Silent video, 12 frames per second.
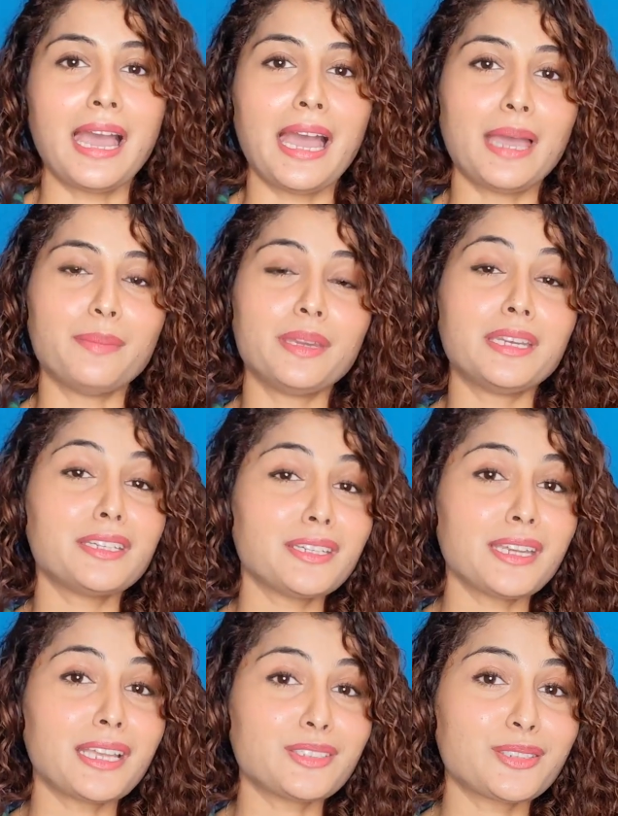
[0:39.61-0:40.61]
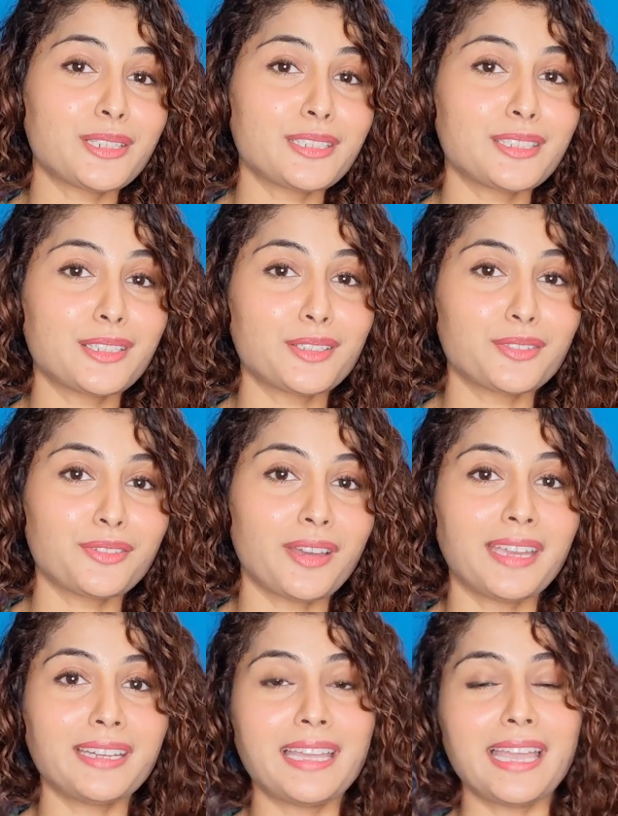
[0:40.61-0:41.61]
I am an internationally
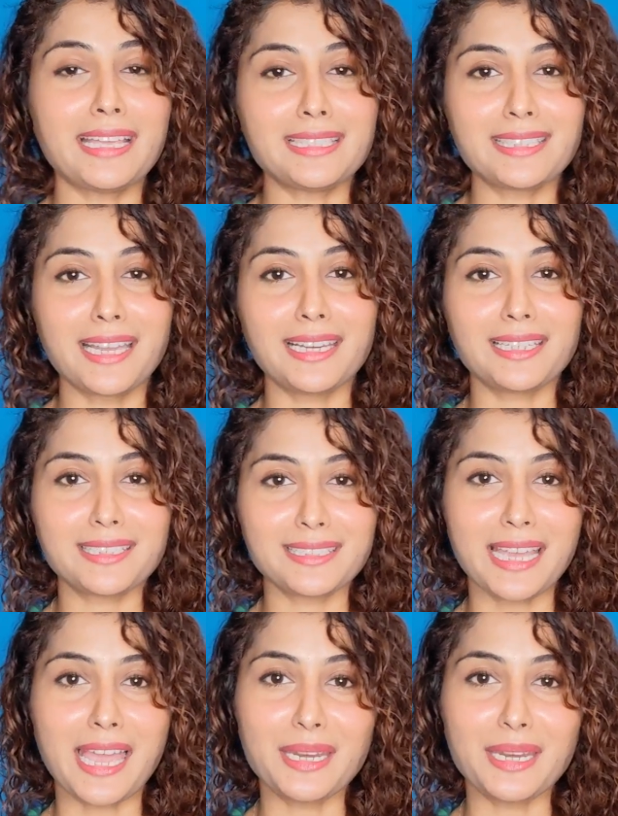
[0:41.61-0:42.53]
certified hairstylist